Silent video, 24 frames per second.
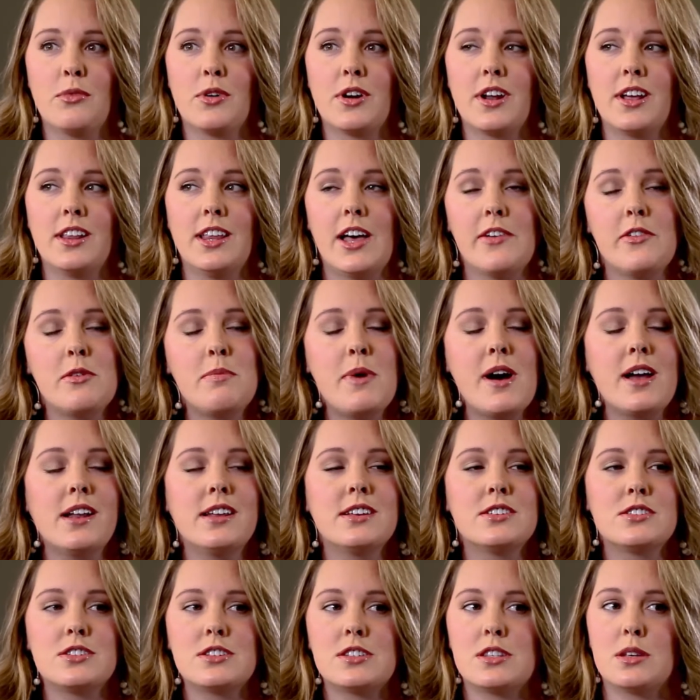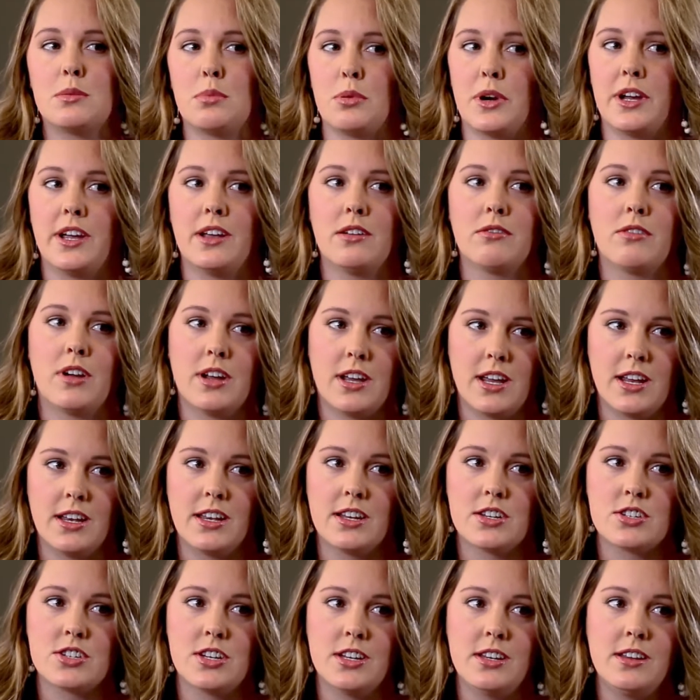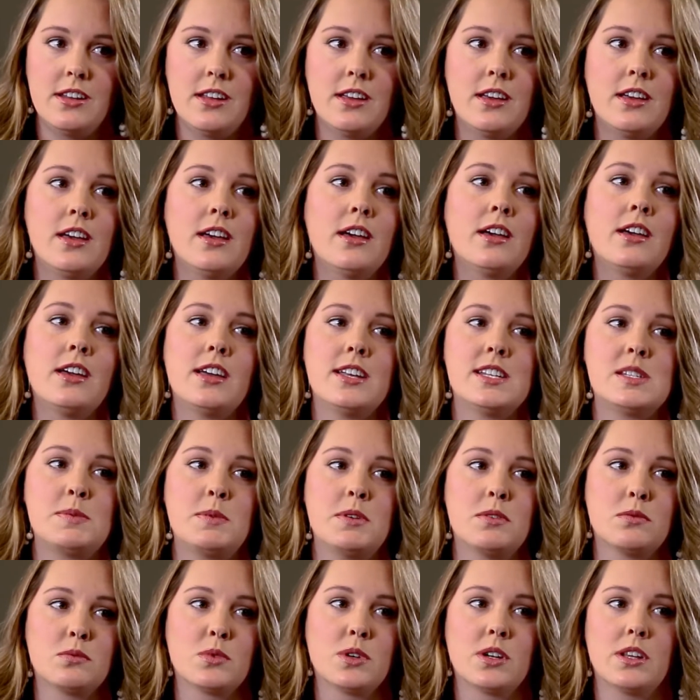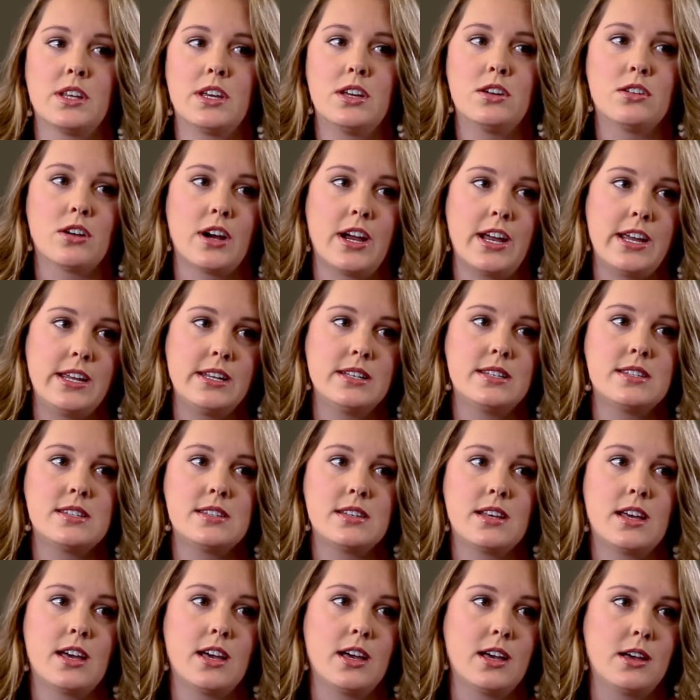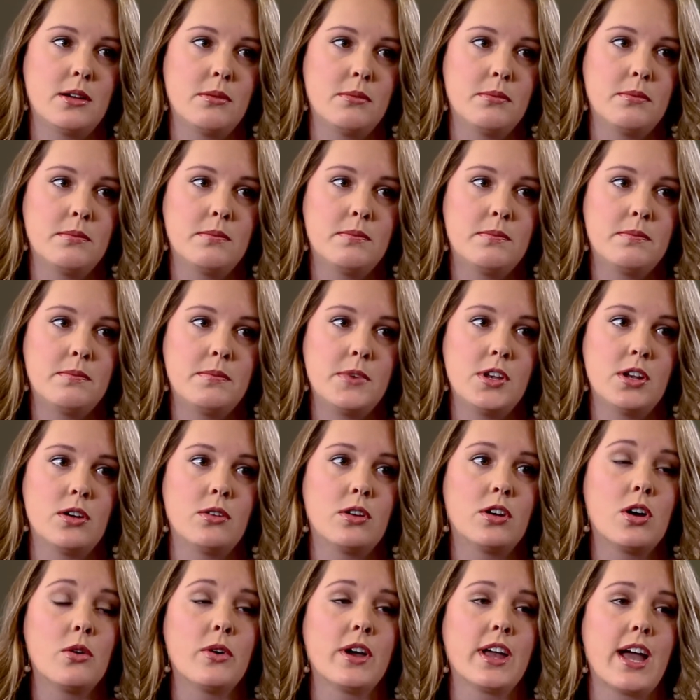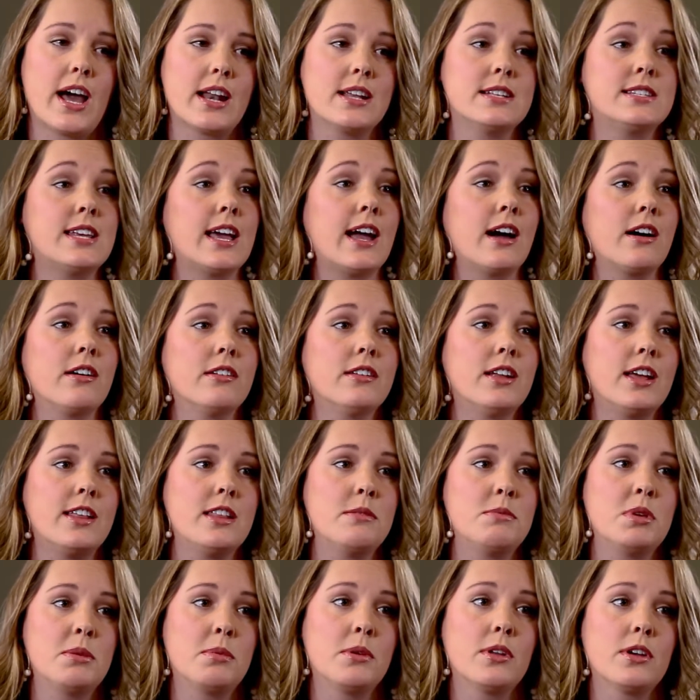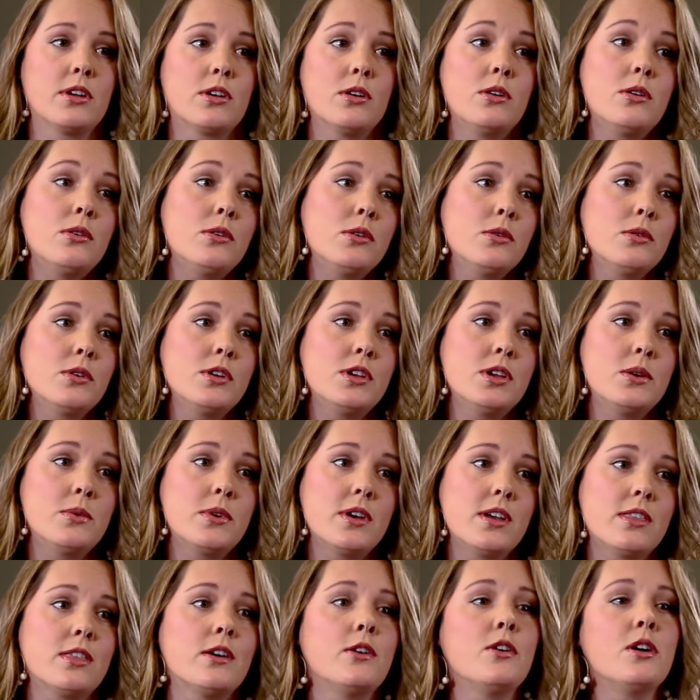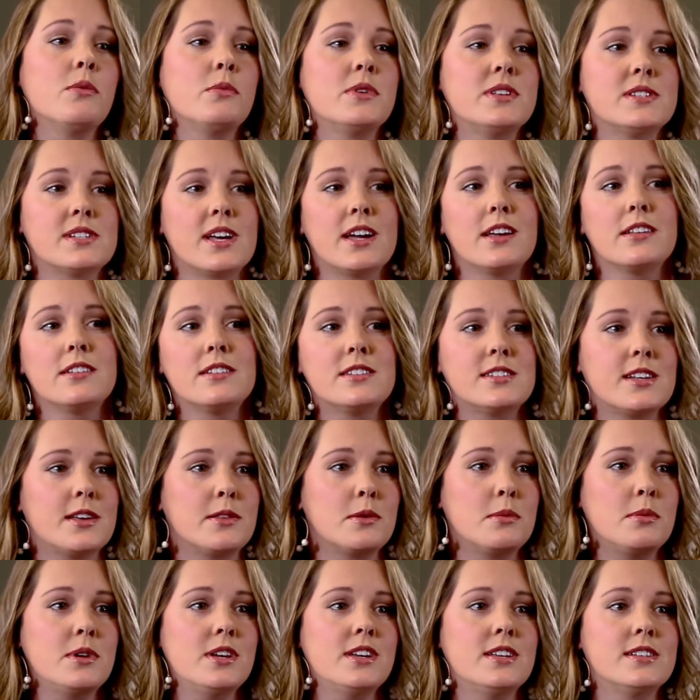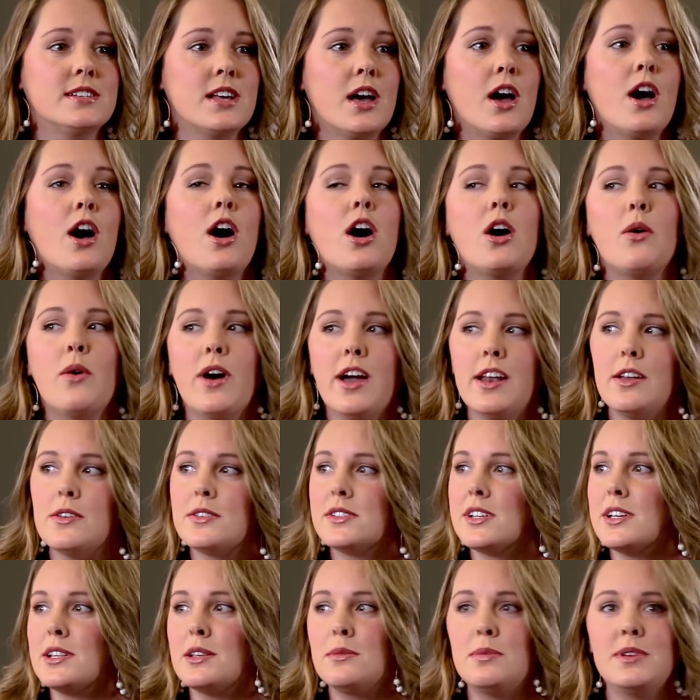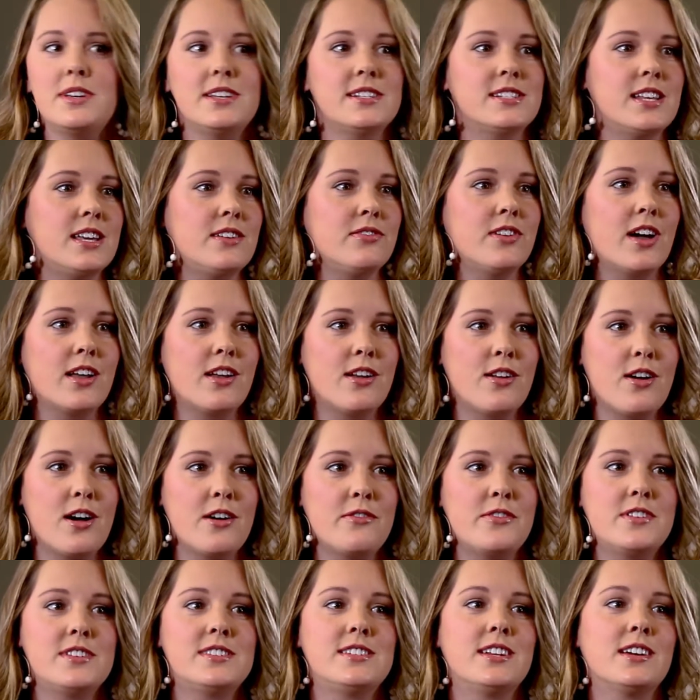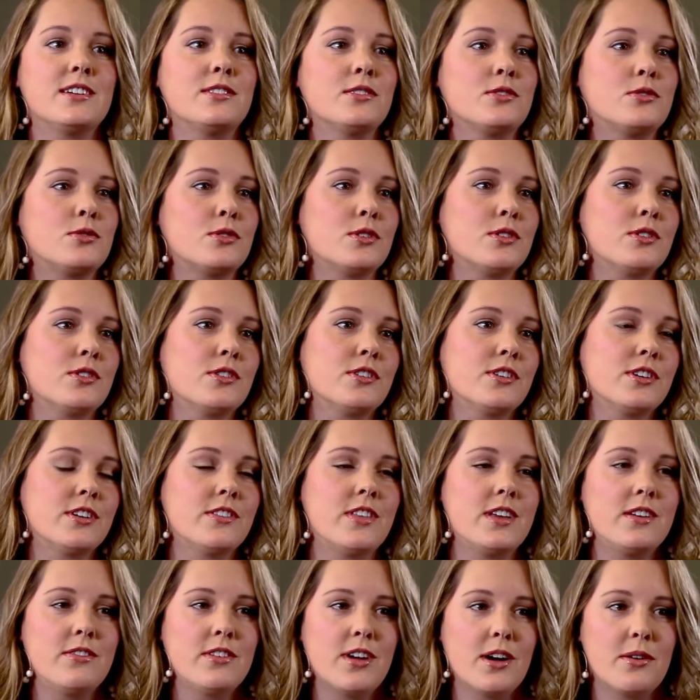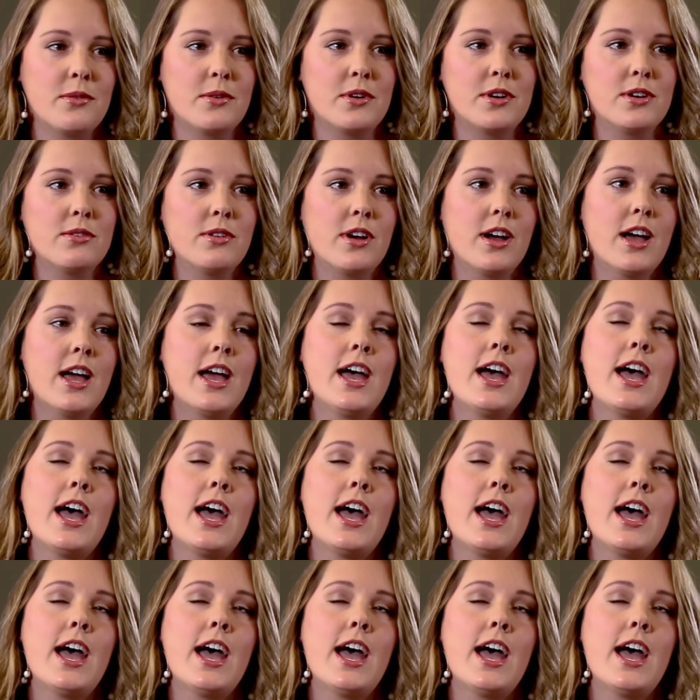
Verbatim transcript: What I love about it is just the brand recognition it's been really great, um, you know, going out of town and then people are like, oh, who are you with? Oh, I'm with Zeitlin Sotheby's. Oh, I know Sotheby's. They've got an office down the corner or they've got one around.